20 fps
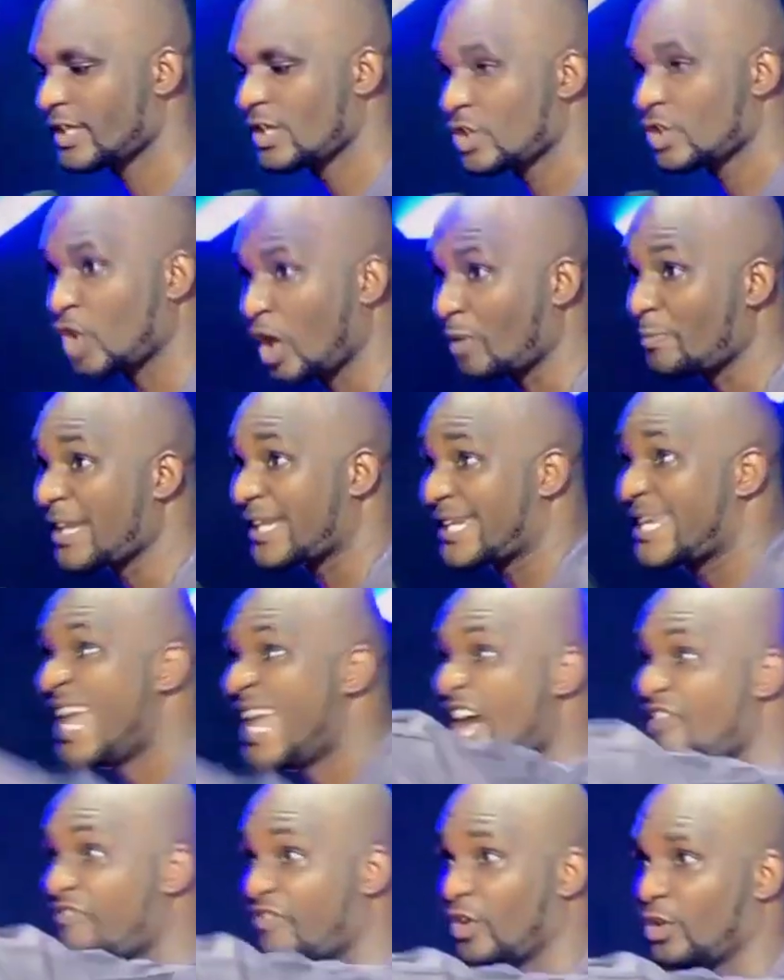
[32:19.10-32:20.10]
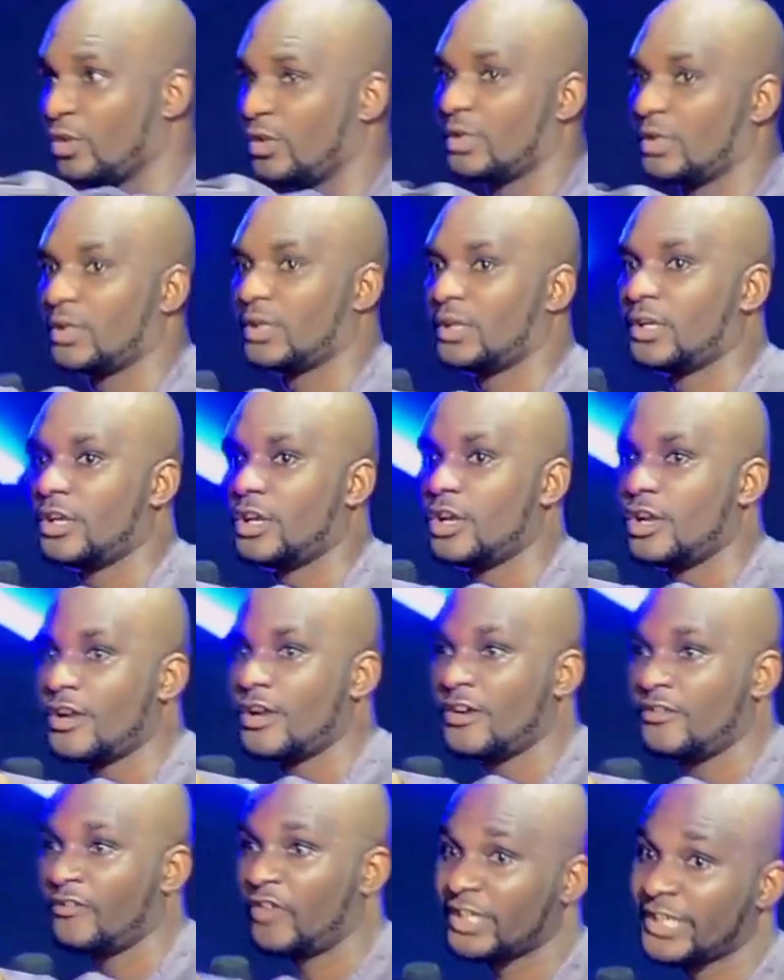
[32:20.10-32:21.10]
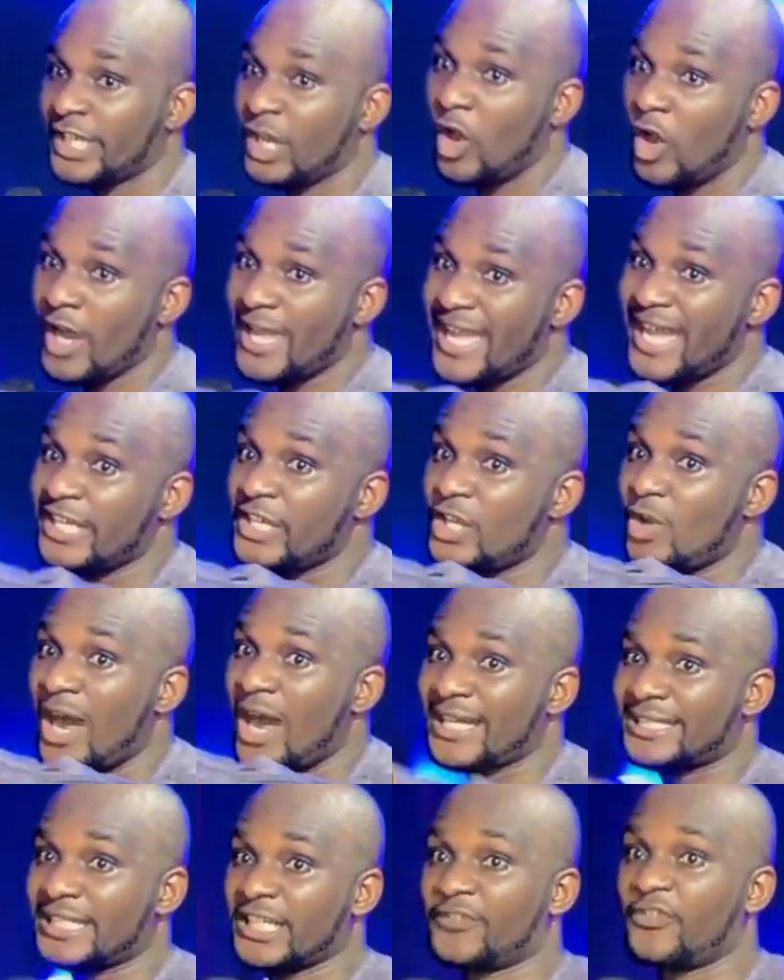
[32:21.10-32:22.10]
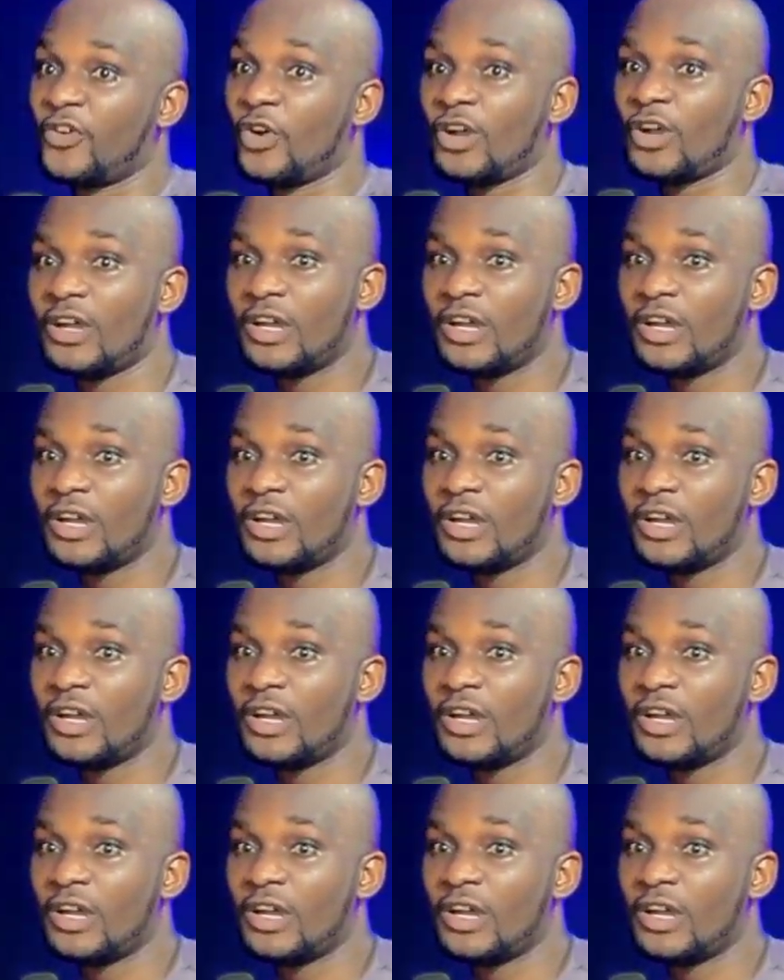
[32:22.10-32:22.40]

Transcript: So be careful for the oil you are asking for.